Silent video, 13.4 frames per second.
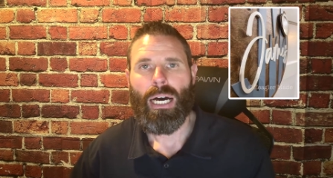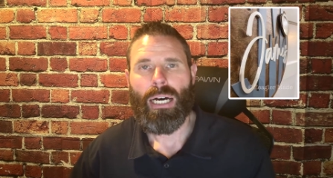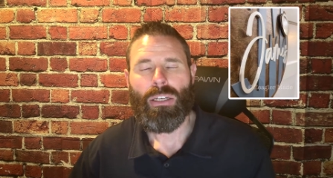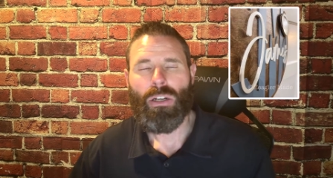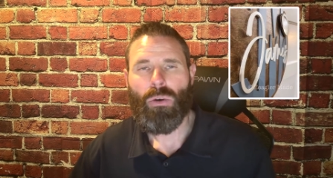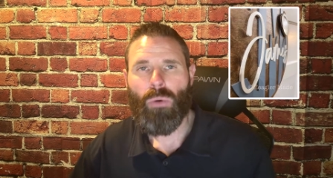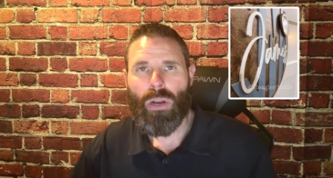Uh,
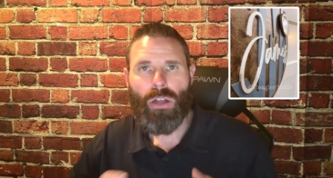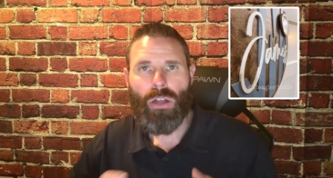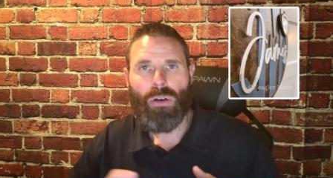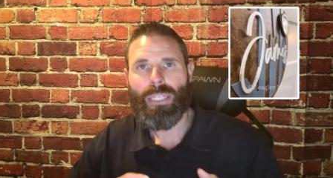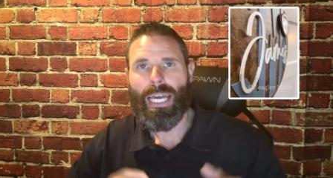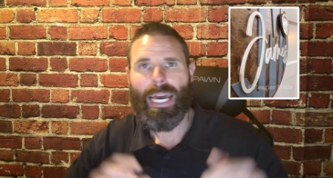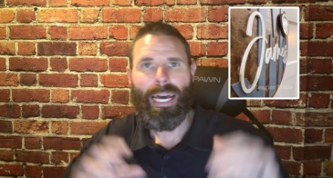you know,
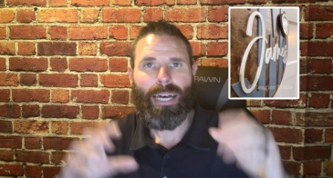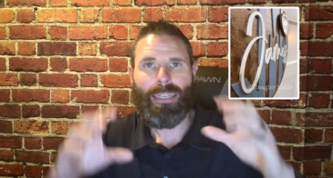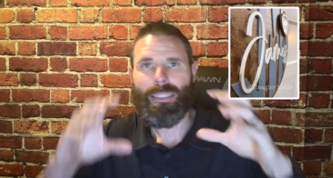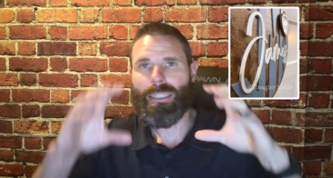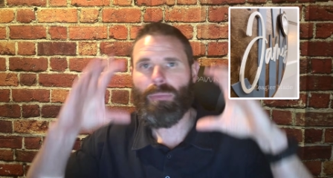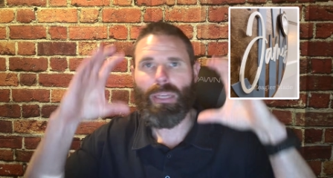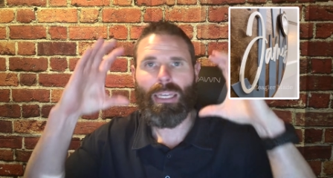those that has
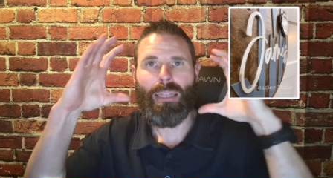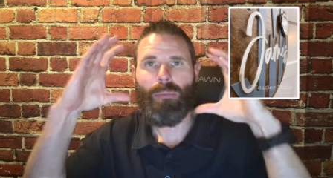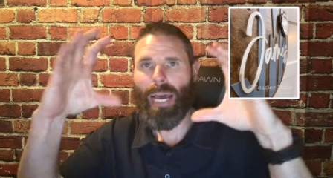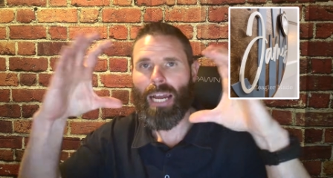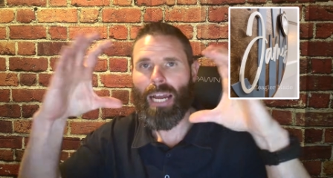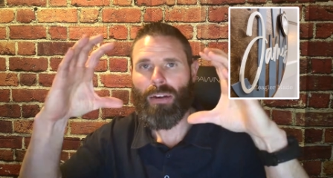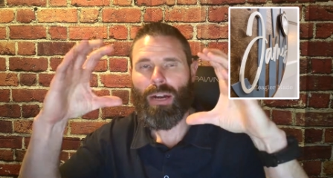something in the
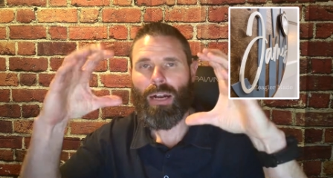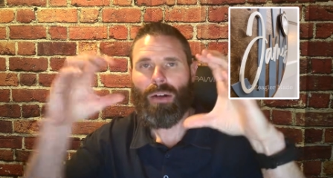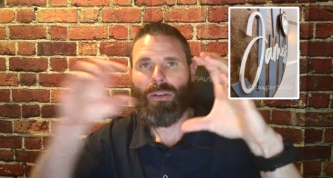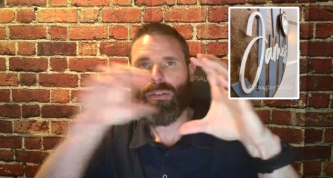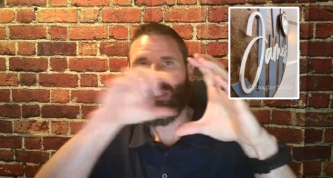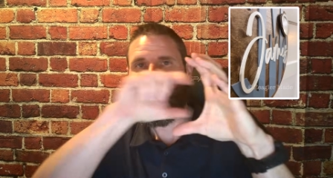background